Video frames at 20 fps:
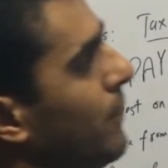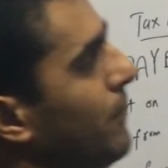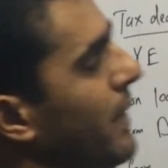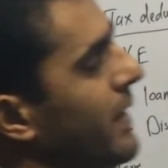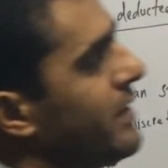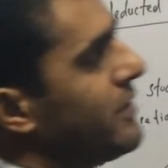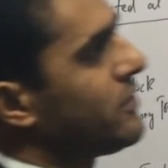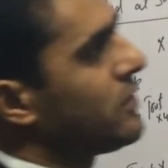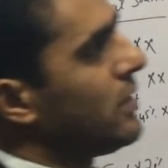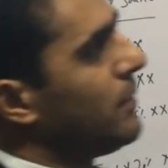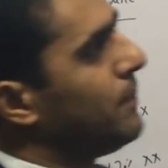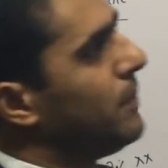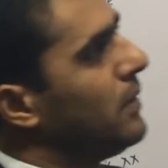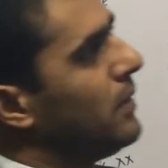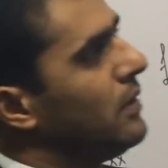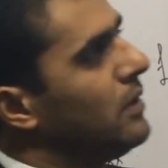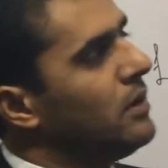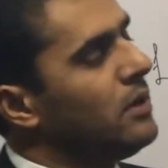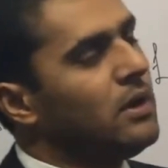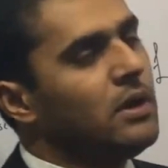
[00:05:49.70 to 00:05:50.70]
are a married
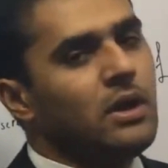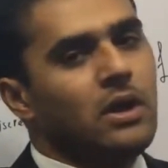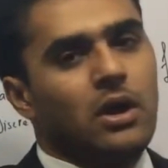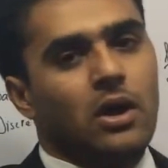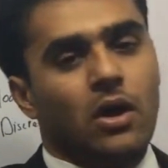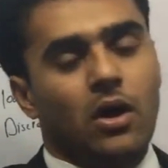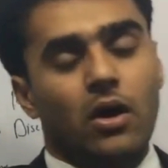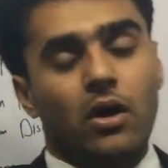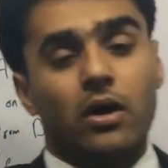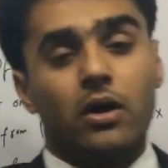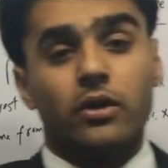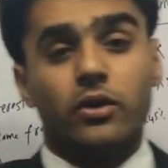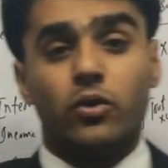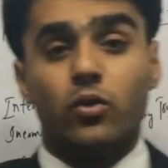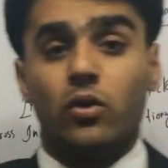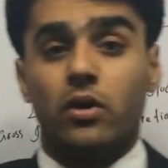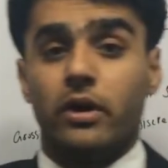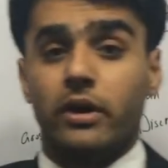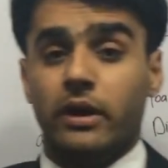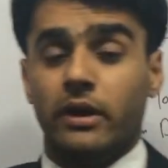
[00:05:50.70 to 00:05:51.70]
couple or
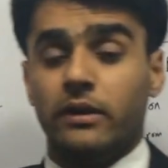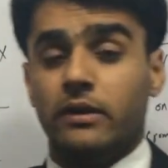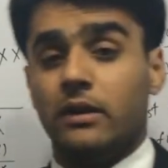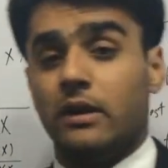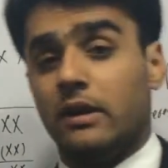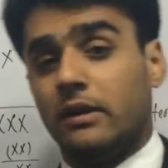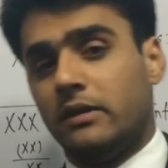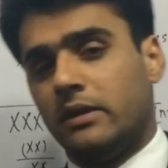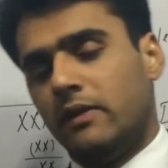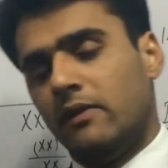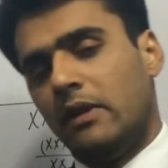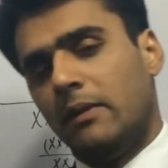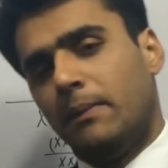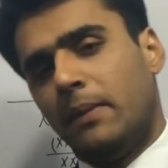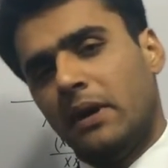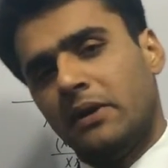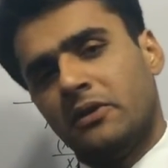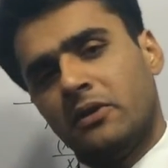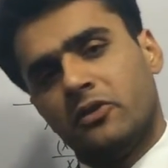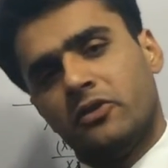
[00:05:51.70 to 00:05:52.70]
you are in the civil
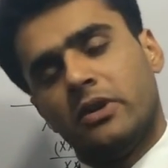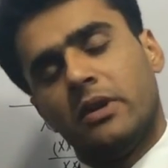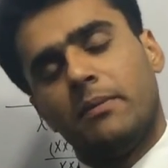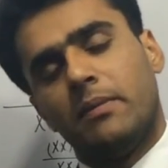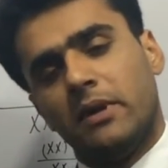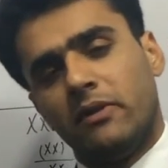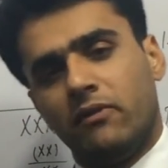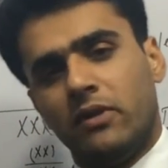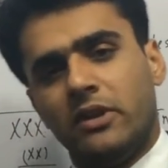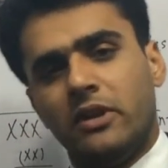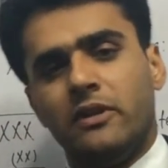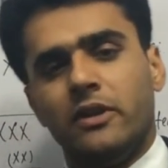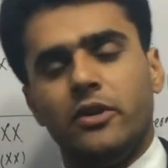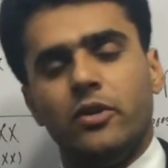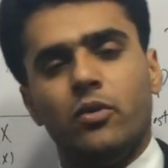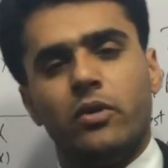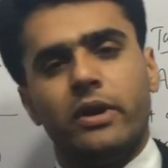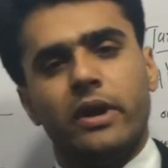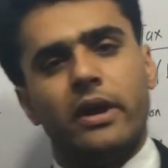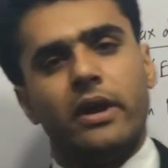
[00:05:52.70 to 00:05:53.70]
partnership within the
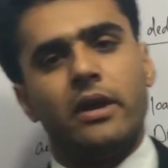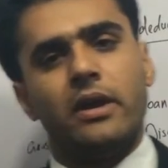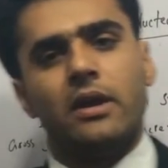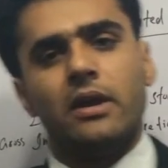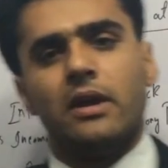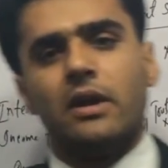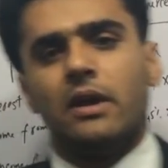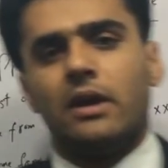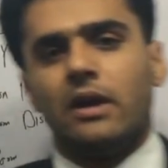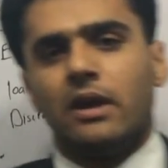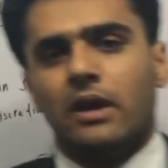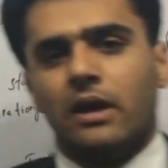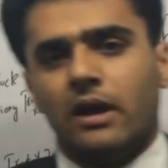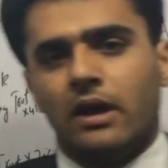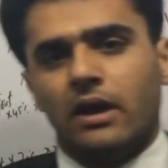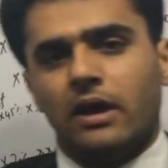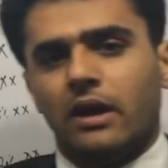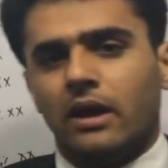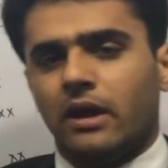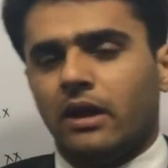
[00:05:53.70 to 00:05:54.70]
UK.
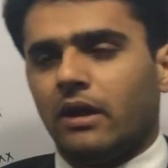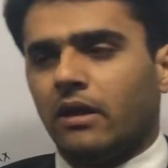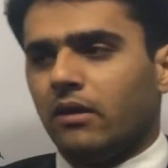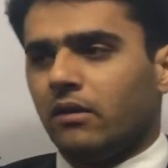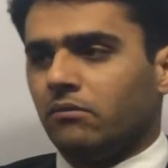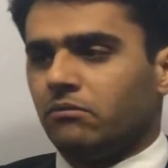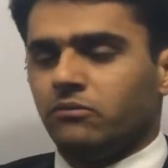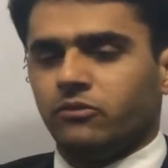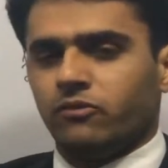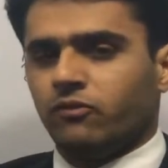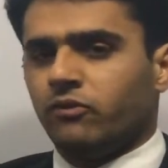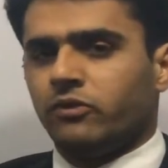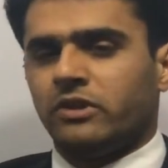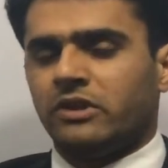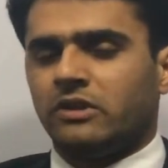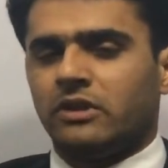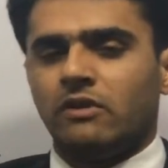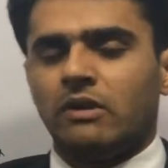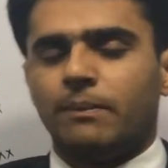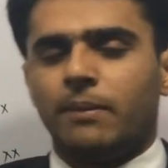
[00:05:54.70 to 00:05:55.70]

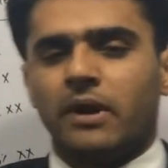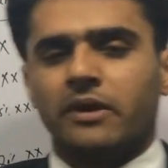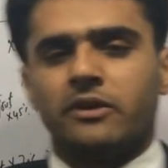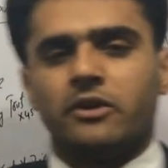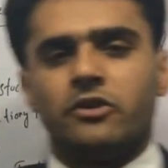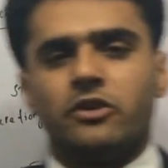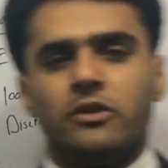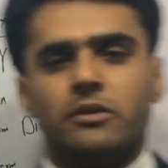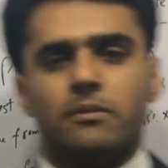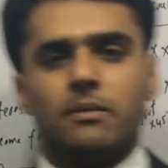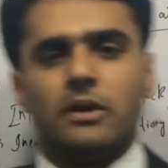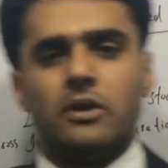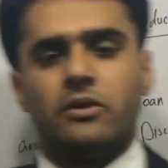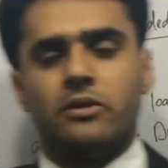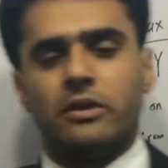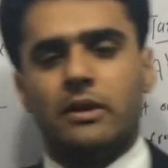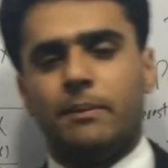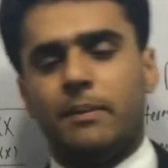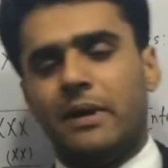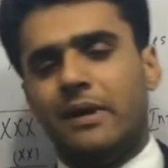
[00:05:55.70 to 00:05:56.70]
Civil partnership
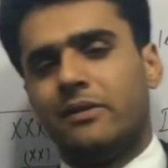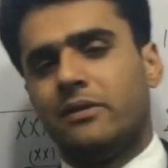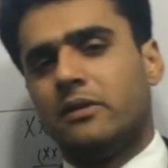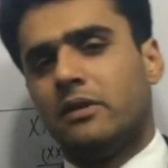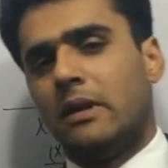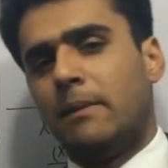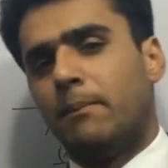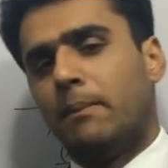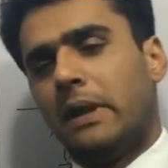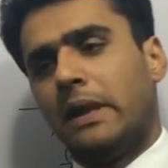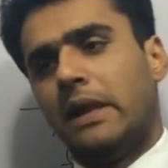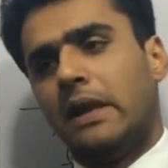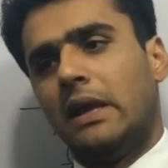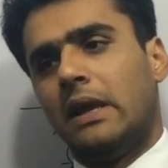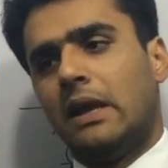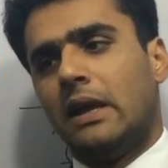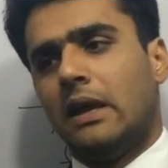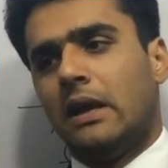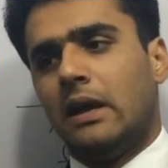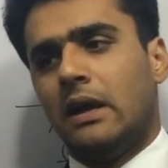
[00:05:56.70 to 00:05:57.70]
is simply
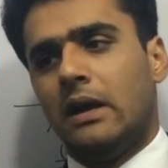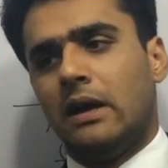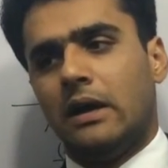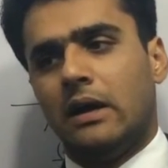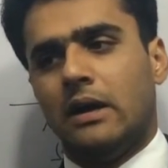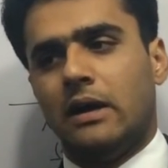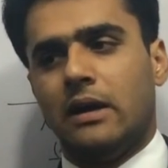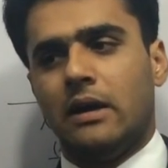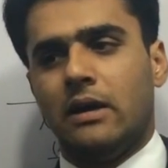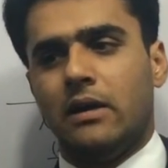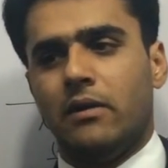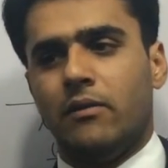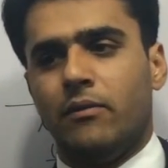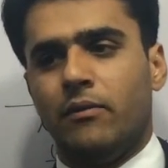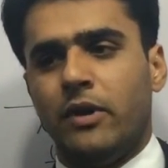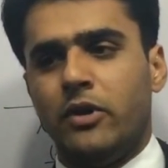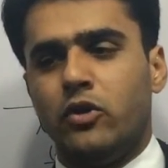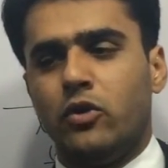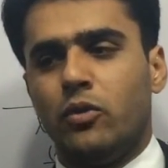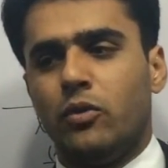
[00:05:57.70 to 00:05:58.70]

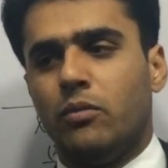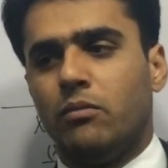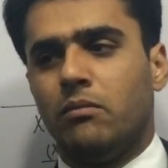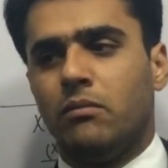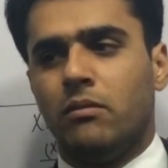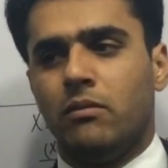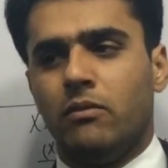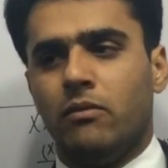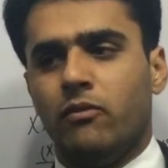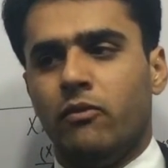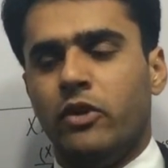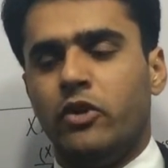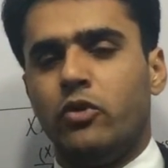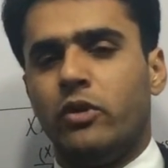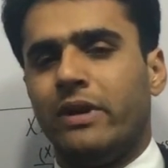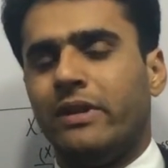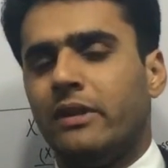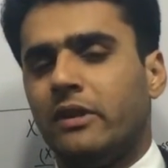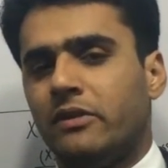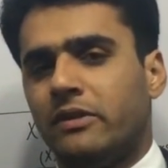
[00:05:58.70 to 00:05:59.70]
when you
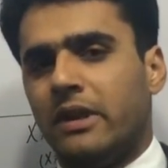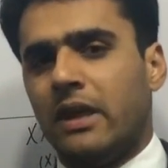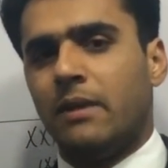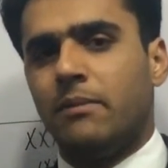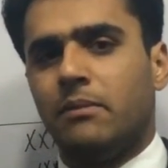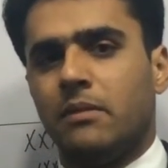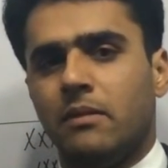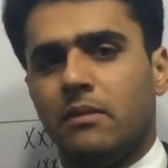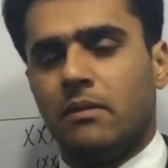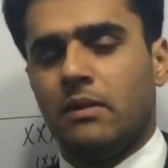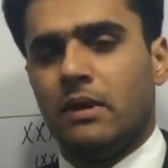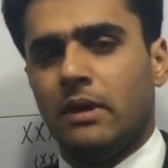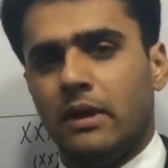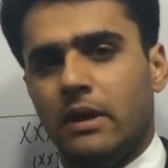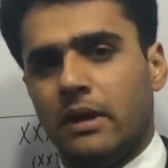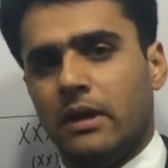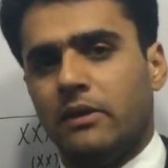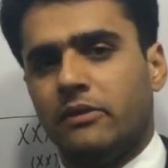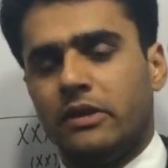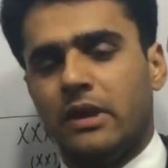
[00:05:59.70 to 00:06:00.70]
are in the same
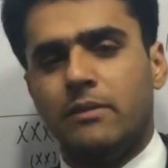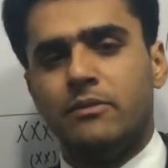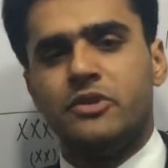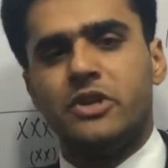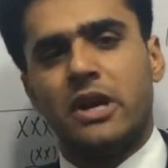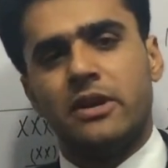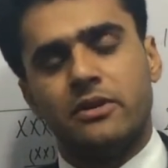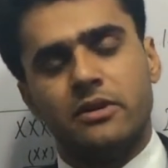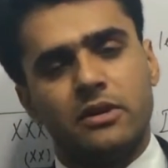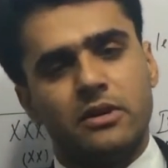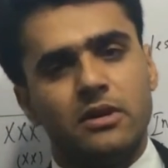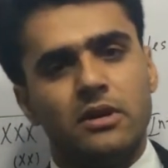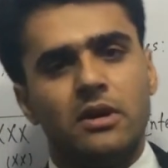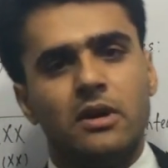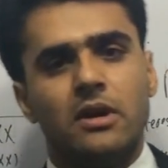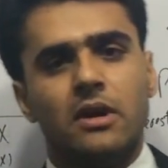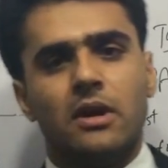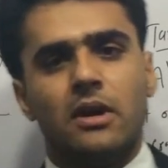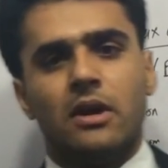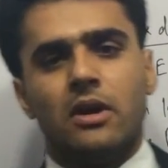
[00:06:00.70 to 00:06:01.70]
gender,
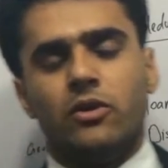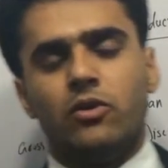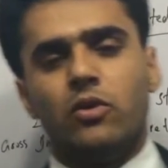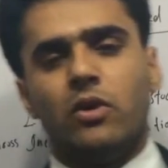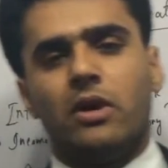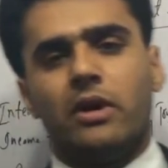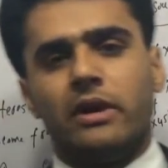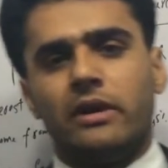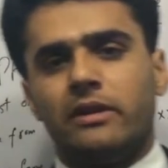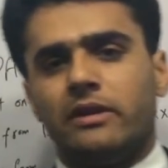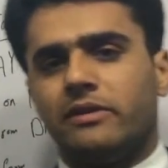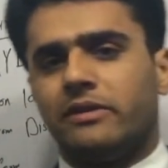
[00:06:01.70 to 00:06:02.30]
you are in the